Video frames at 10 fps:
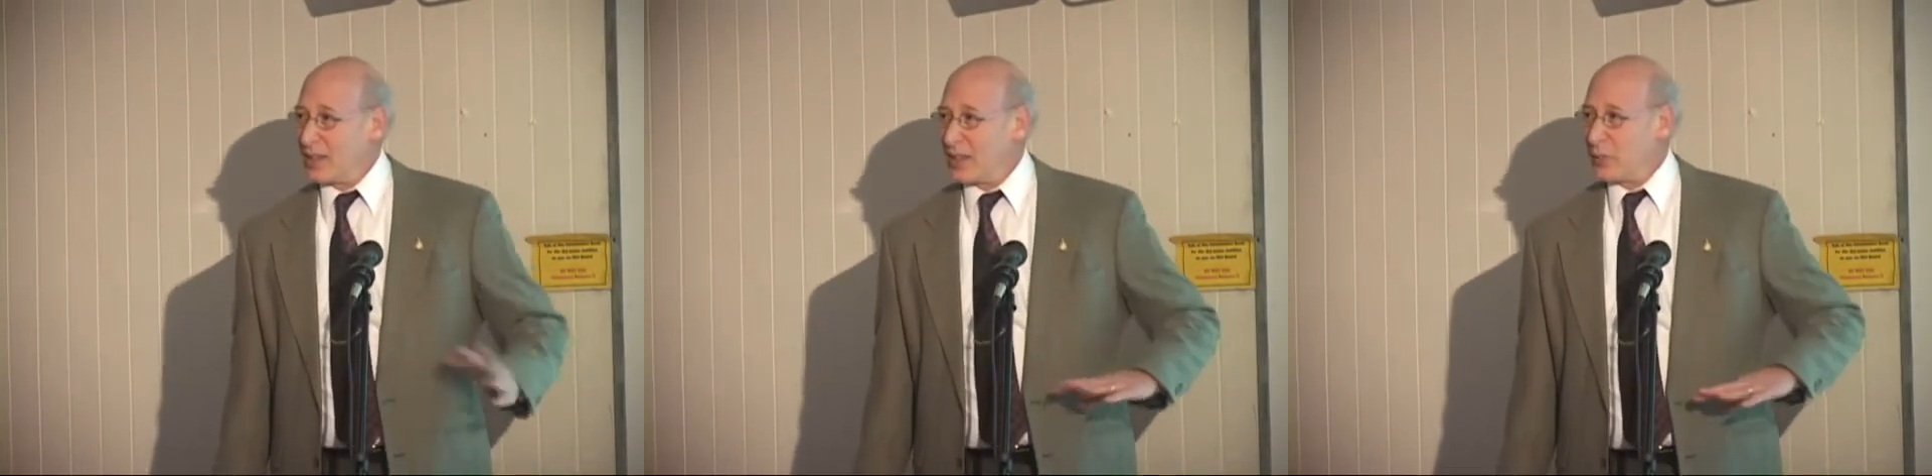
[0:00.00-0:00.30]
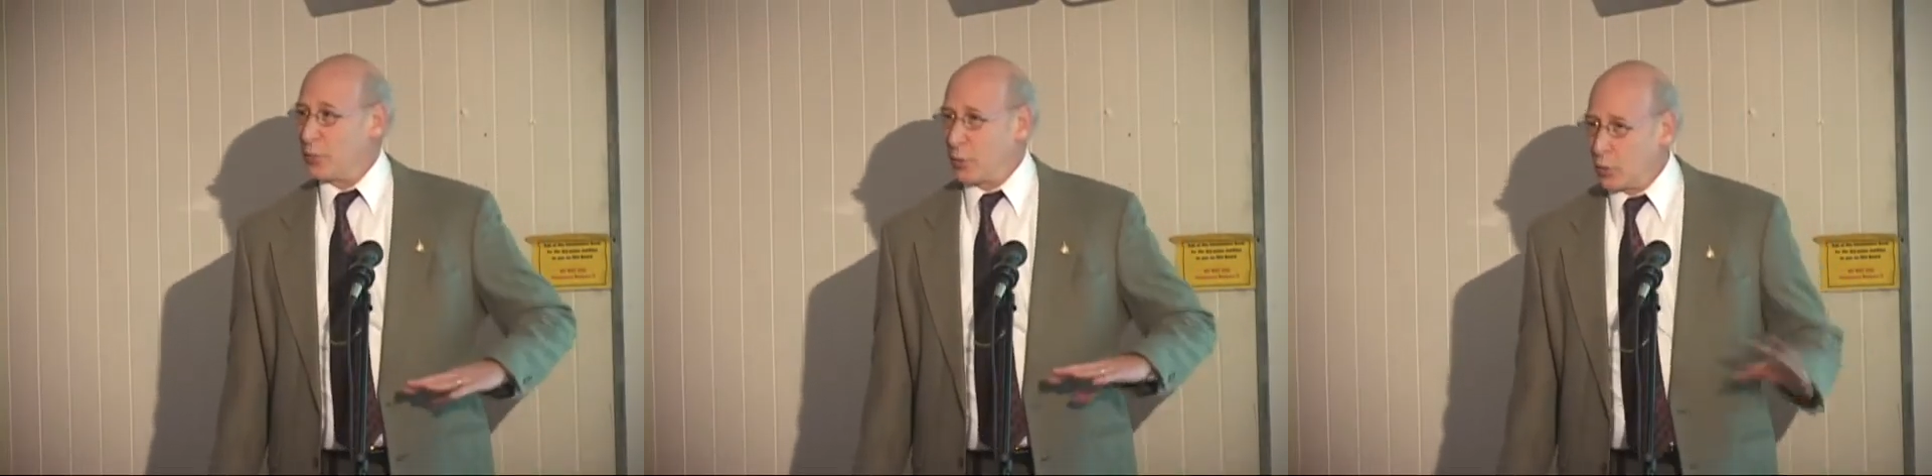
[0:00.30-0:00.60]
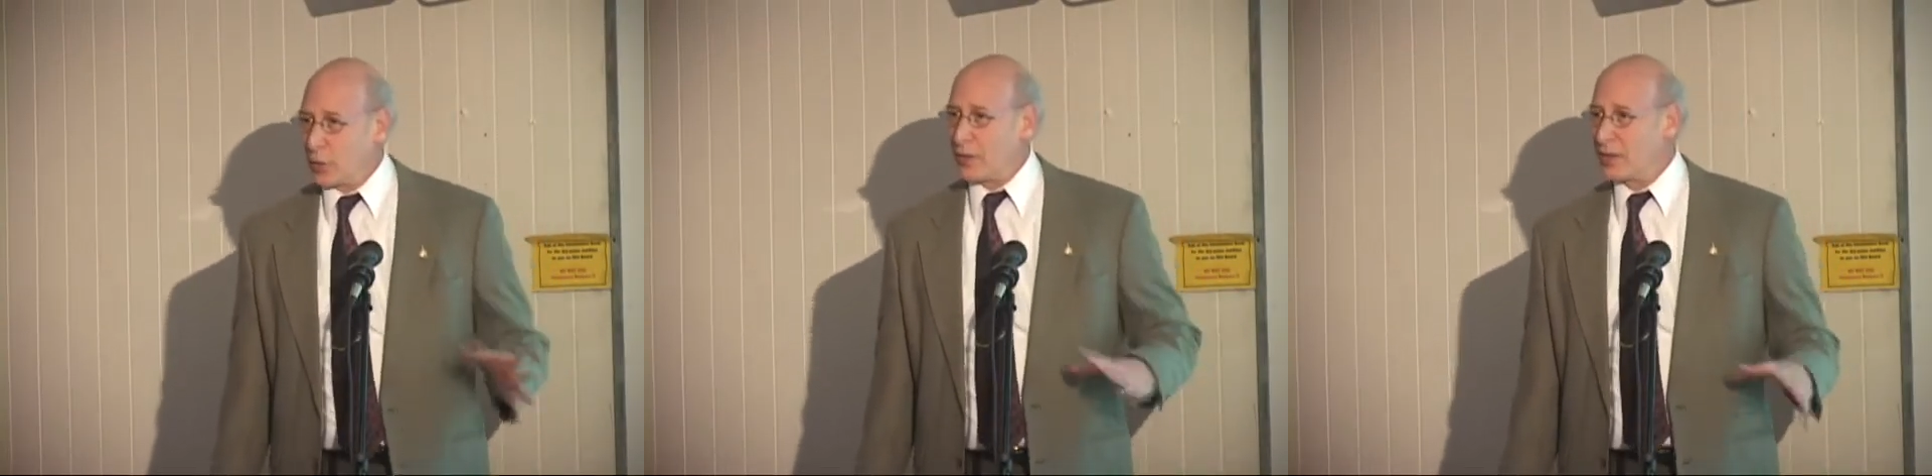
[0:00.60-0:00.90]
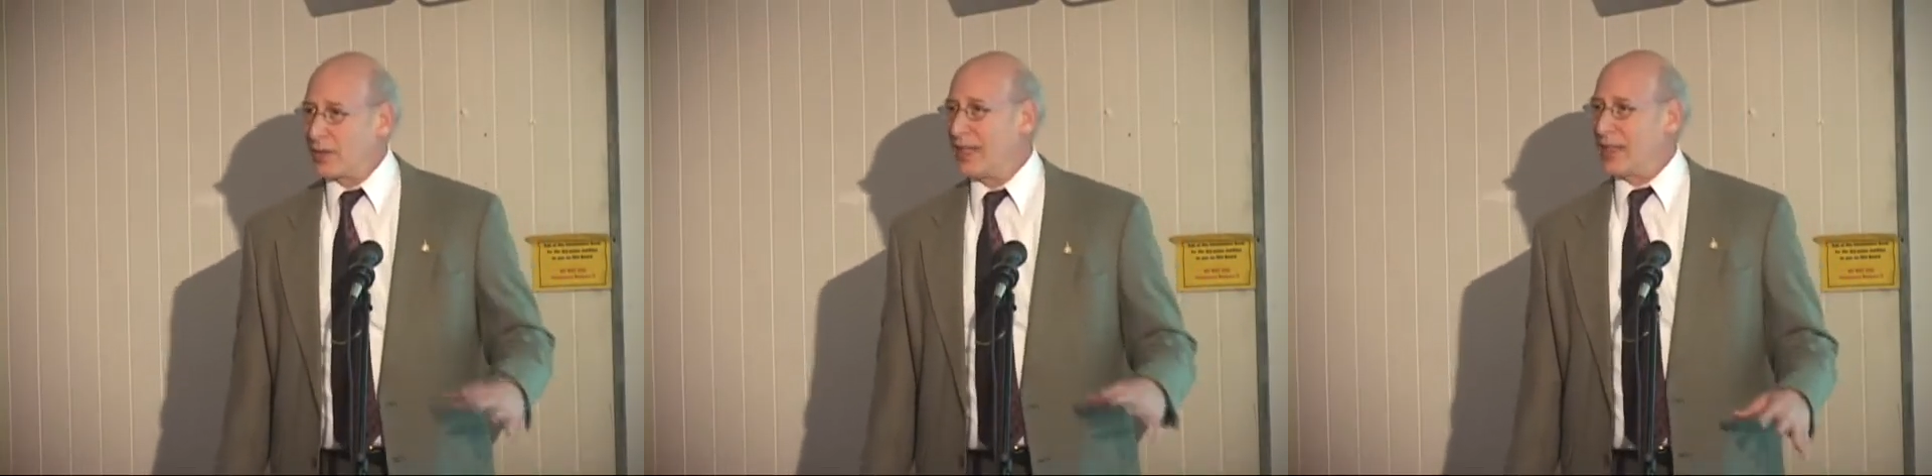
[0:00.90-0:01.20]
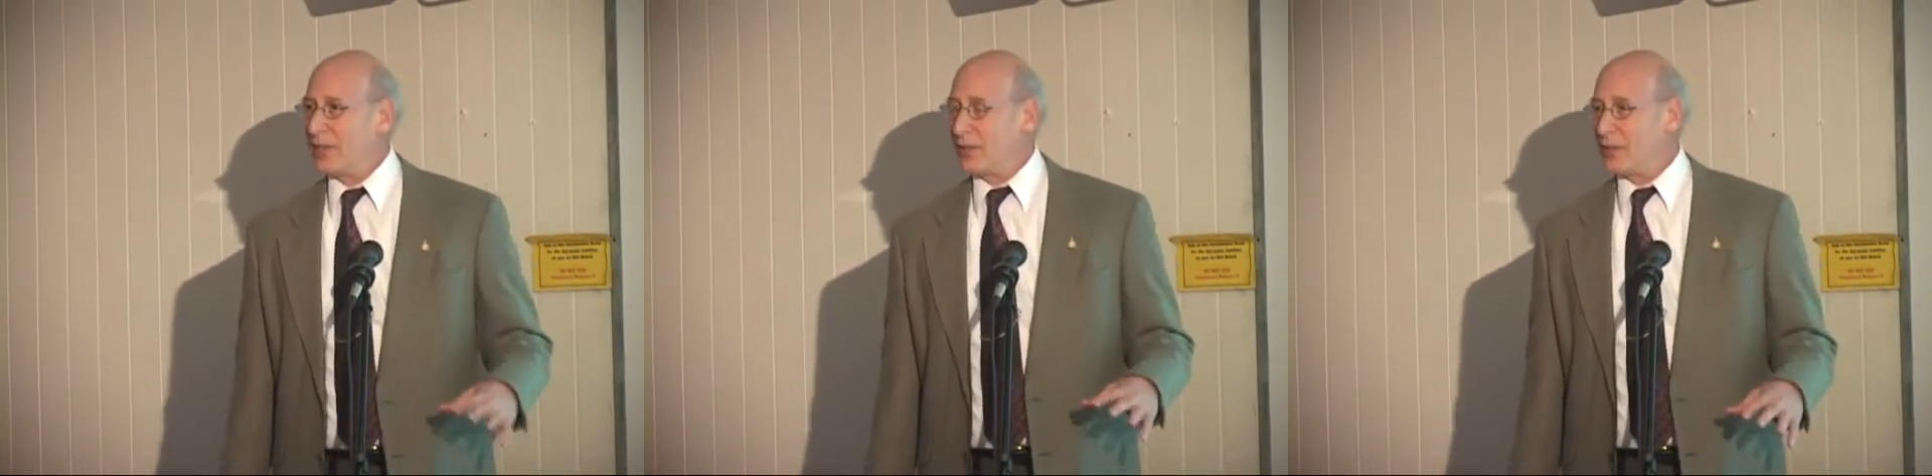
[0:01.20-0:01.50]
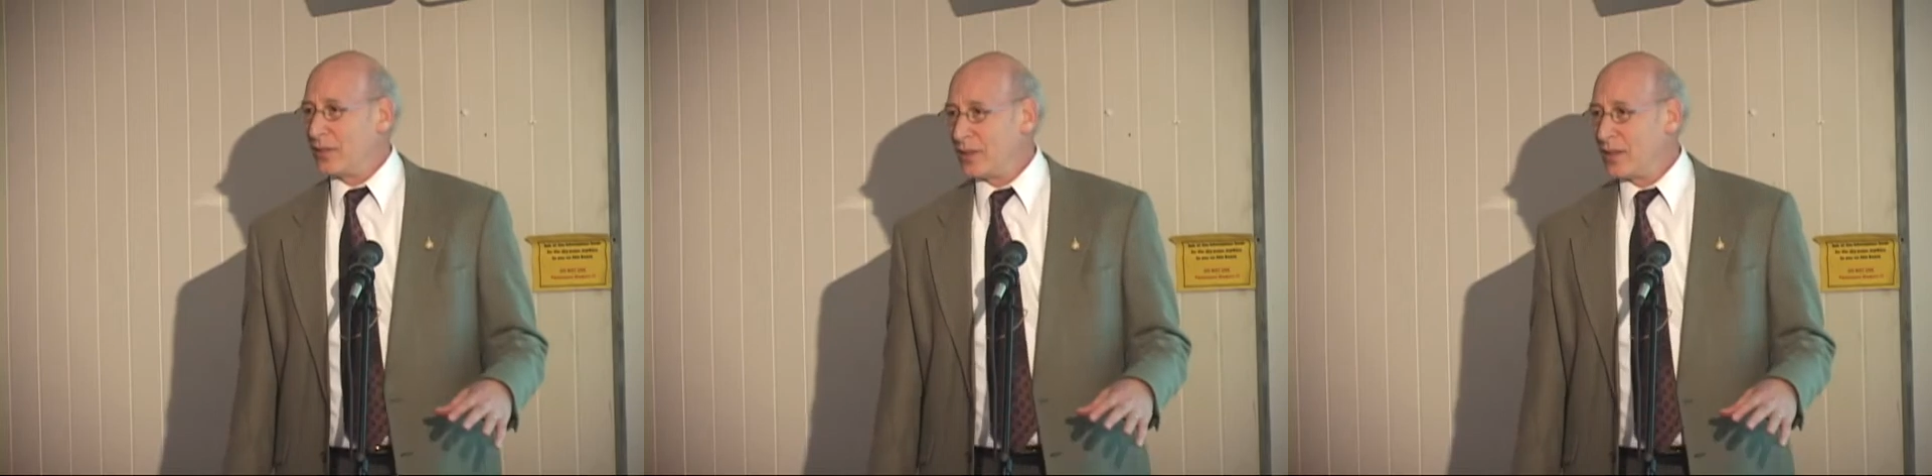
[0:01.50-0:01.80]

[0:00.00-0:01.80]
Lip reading: important things